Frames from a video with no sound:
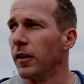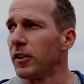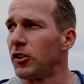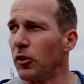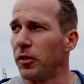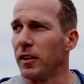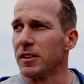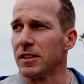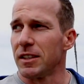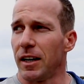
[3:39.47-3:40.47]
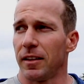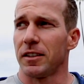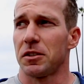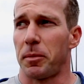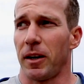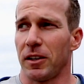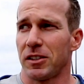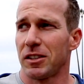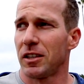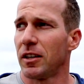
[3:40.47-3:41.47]
The truth is, inside of this
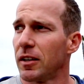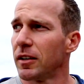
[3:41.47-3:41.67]
space,